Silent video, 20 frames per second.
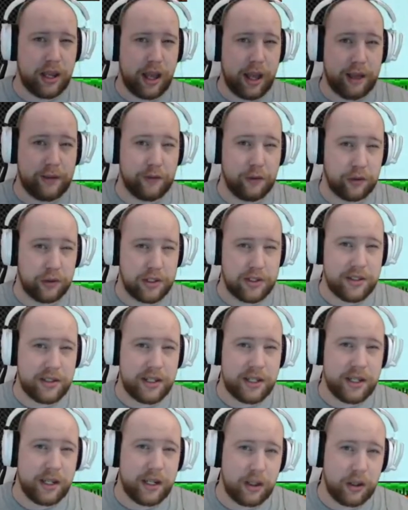I've only
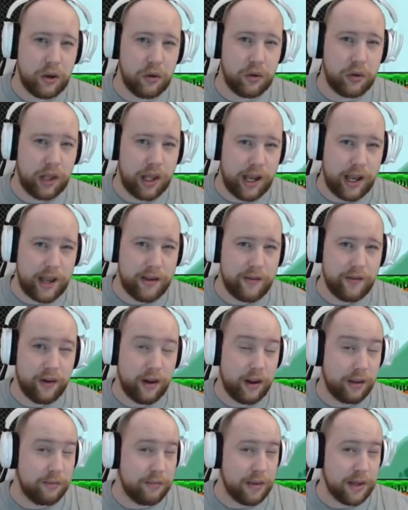seen it go live
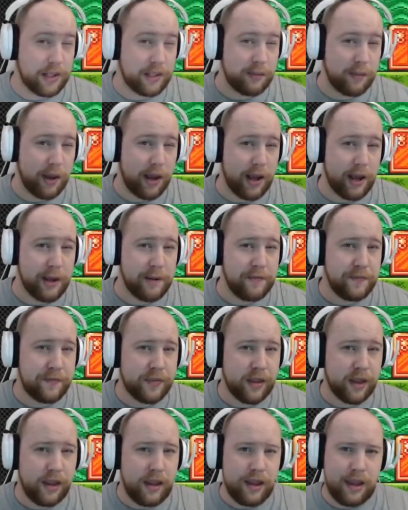on Best Buy,
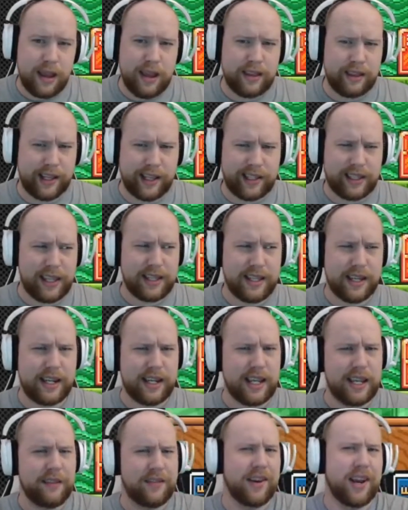and like they didn't
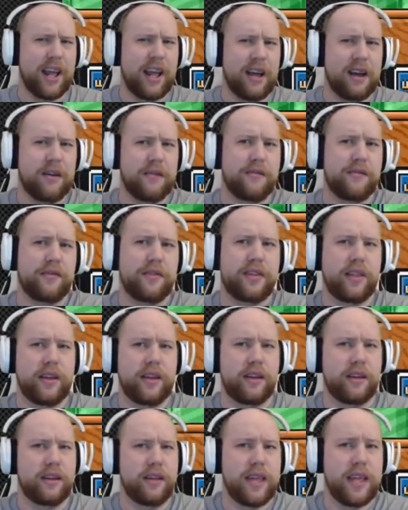even have
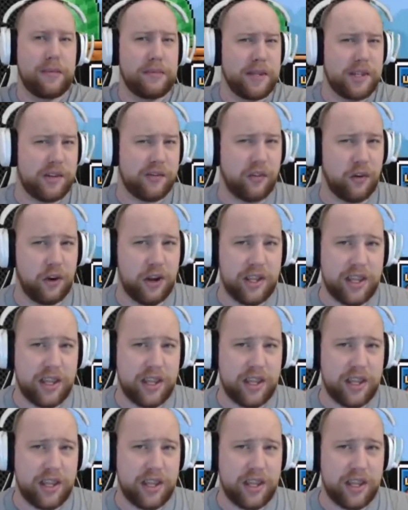the image for it